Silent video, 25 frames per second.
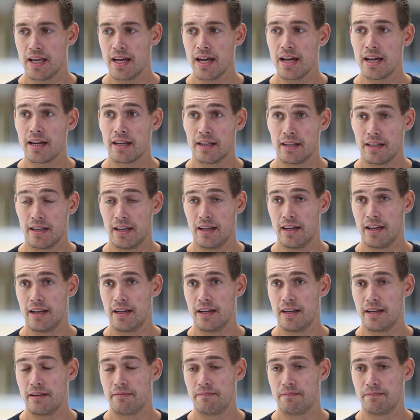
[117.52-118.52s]

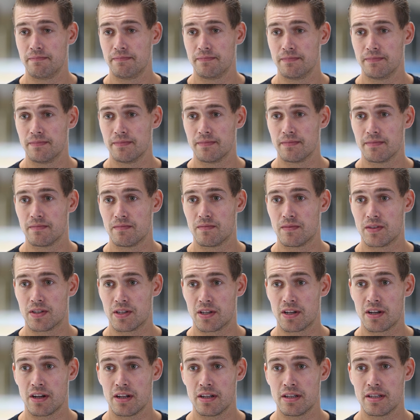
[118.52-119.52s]
Yeah,
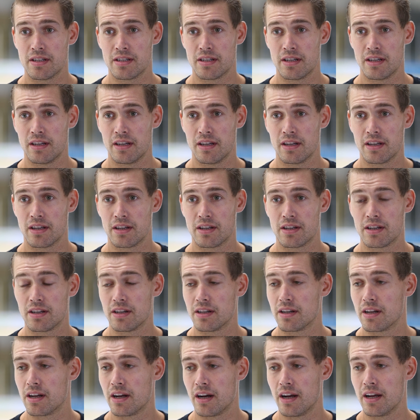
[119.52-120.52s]
Scott's a
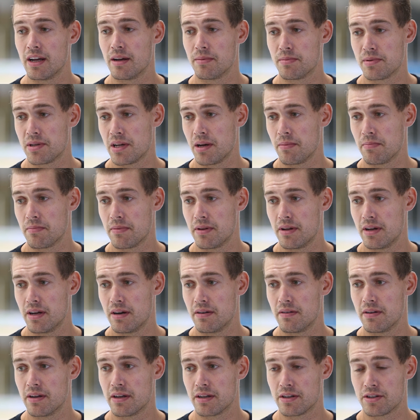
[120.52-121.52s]
good guy up top
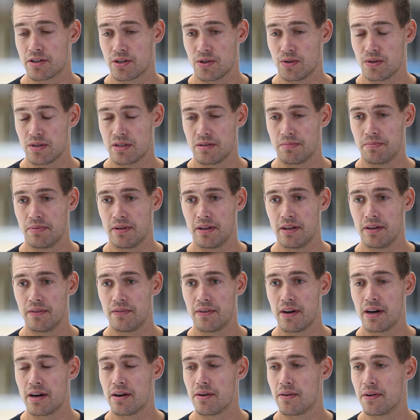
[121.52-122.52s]
there. He controls the play
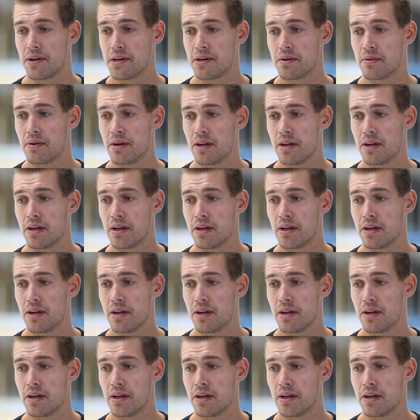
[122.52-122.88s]
very, very